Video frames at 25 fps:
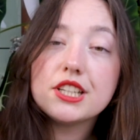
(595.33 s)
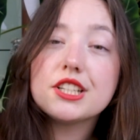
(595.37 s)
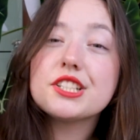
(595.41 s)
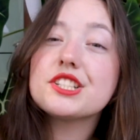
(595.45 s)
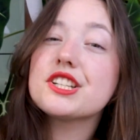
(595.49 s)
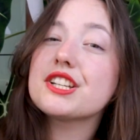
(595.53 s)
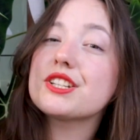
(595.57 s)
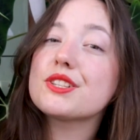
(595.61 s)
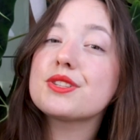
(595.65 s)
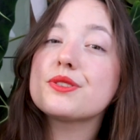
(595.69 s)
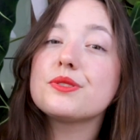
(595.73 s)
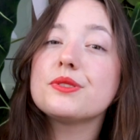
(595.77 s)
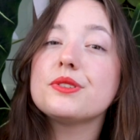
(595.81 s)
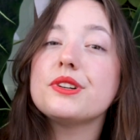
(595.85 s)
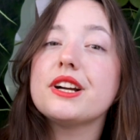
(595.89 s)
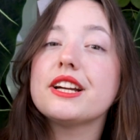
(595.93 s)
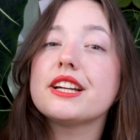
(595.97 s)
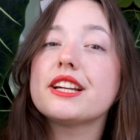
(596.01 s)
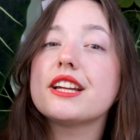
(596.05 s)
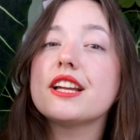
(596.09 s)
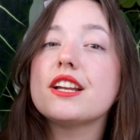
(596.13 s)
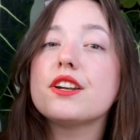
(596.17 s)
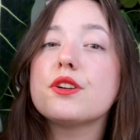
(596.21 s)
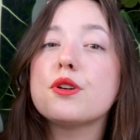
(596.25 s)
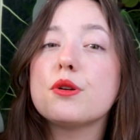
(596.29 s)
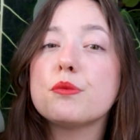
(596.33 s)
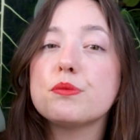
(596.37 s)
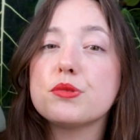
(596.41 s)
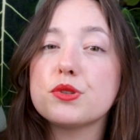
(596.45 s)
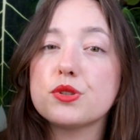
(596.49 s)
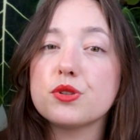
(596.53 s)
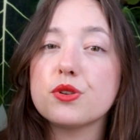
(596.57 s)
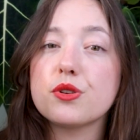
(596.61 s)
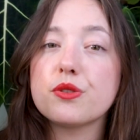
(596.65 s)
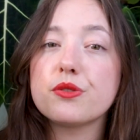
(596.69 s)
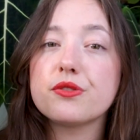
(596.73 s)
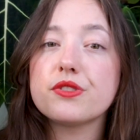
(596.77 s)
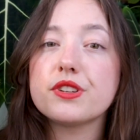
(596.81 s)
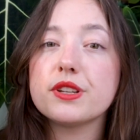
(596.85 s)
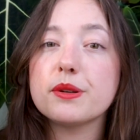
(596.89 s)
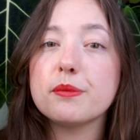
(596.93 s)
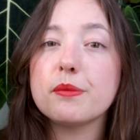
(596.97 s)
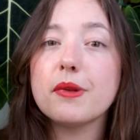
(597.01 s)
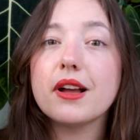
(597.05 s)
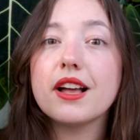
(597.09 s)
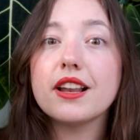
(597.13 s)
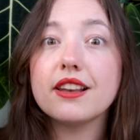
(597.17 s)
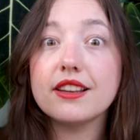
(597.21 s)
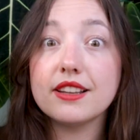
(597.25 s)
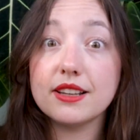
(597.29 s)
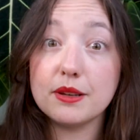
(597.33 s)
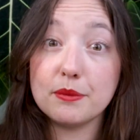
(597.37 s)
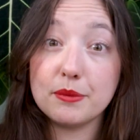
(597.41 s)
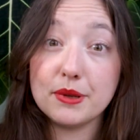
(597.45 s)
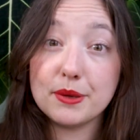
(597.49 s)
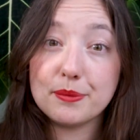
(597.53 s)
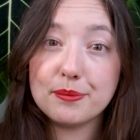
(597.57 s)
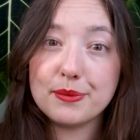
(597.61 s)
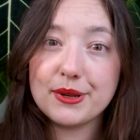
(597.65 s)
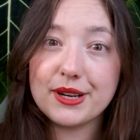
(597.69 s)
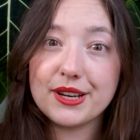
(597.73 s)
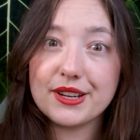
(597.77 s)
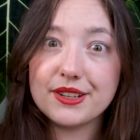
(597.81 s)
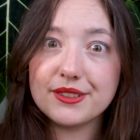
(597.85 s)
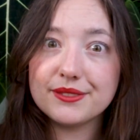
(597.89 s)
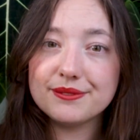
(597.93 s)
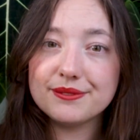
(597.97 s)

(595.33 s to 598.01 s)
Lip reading: just so I can observe them a little bit better.